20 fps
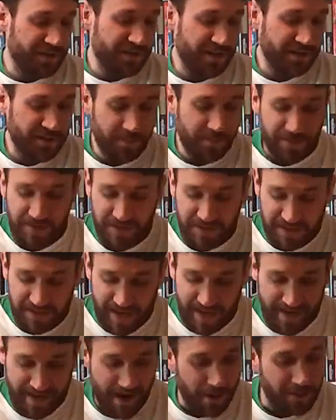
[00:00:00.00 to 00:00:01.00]
doesn't really
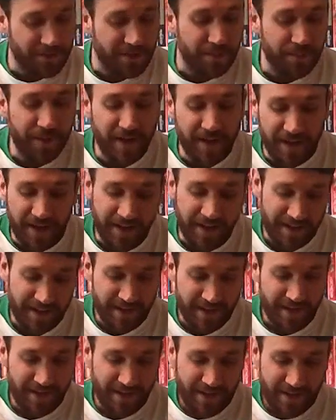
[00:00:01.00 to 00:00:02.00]
stand out to me.
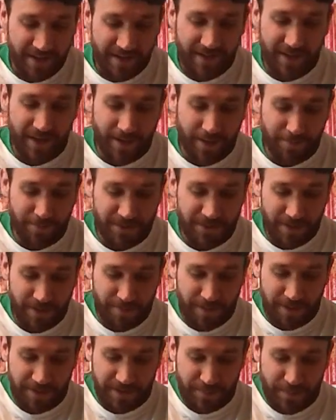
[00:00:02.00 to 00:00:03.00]
So
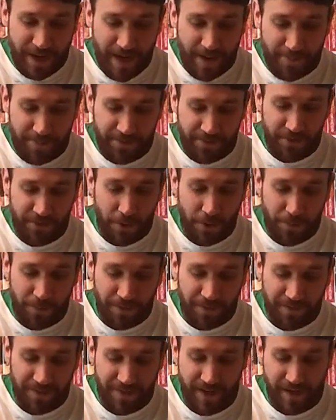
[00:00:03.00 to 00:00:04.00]
I'm gonna just pop this
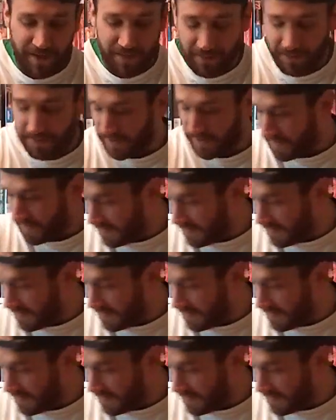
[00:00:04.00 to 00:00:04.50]
open and take a look